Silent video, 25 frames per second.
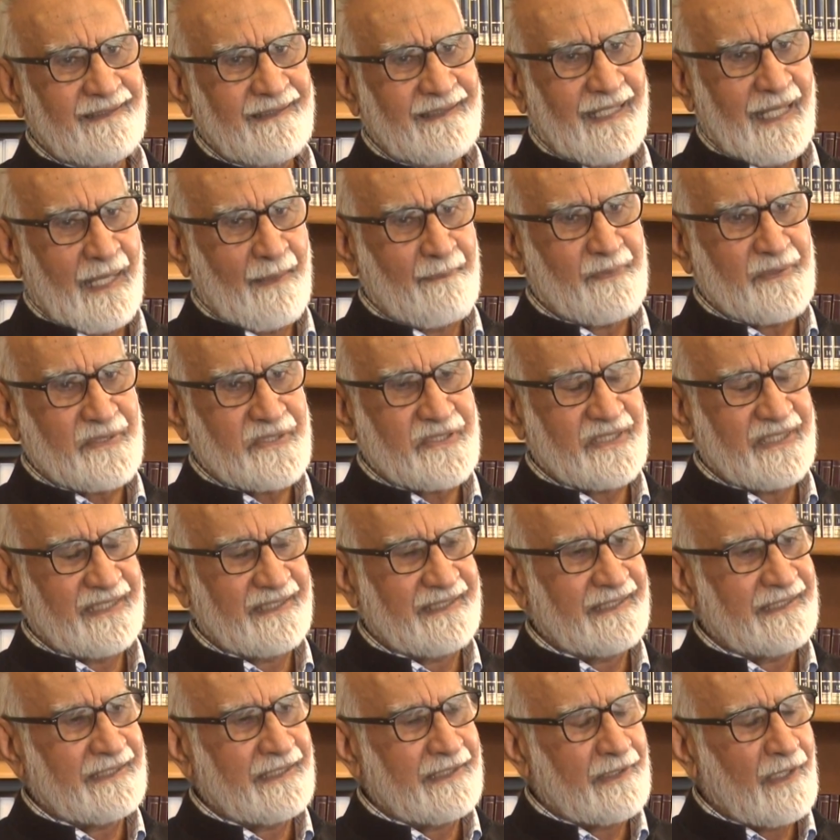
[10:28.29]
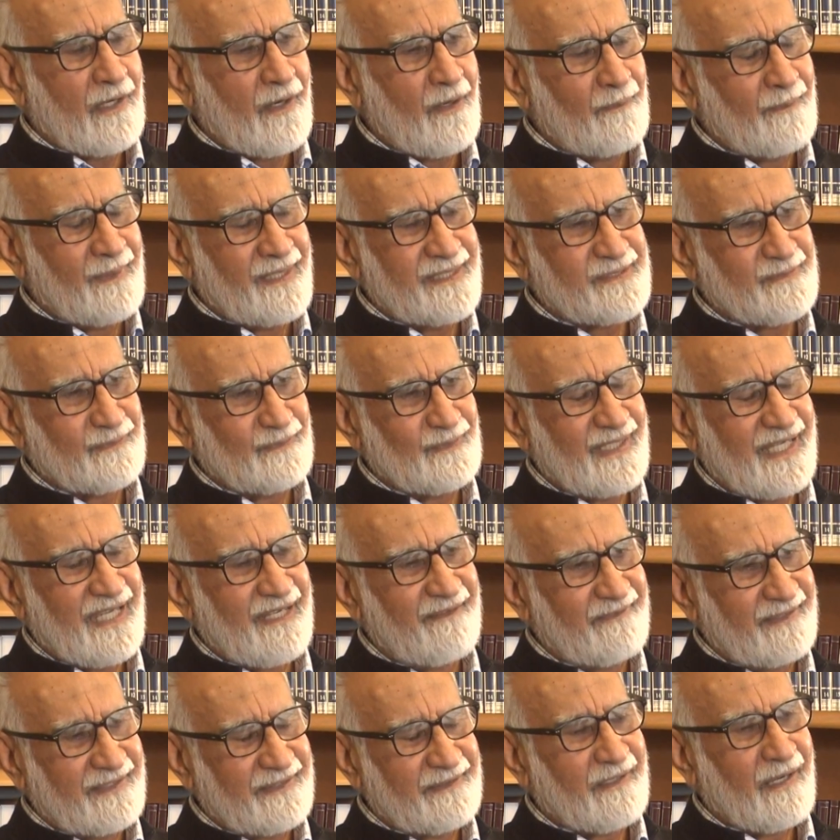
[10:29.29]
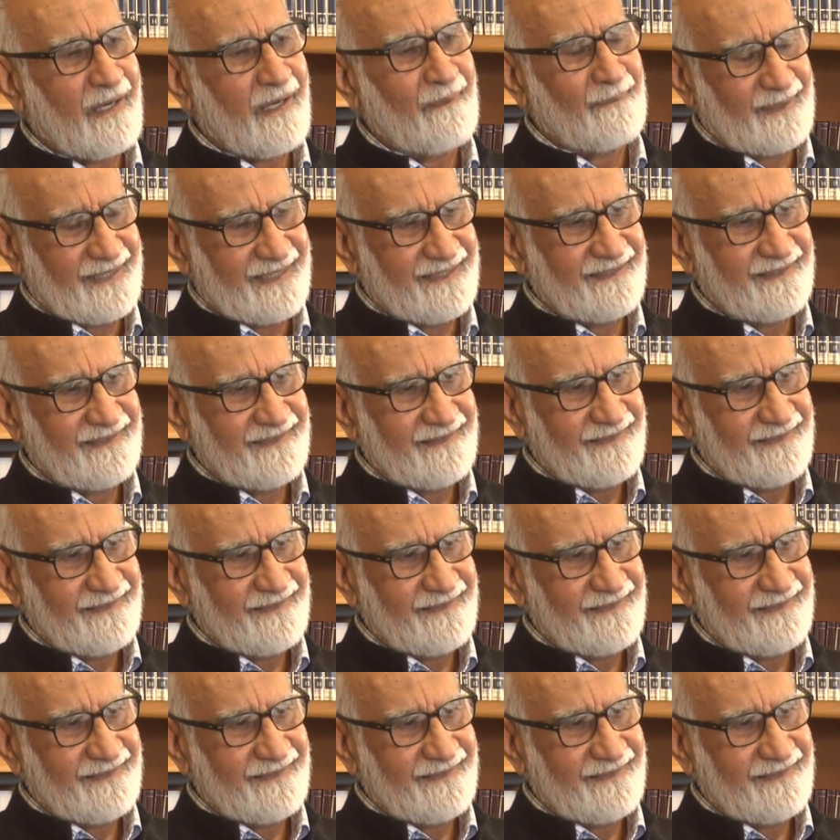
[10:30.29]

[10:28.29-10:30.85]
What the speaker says: appreciating that how much we have in common.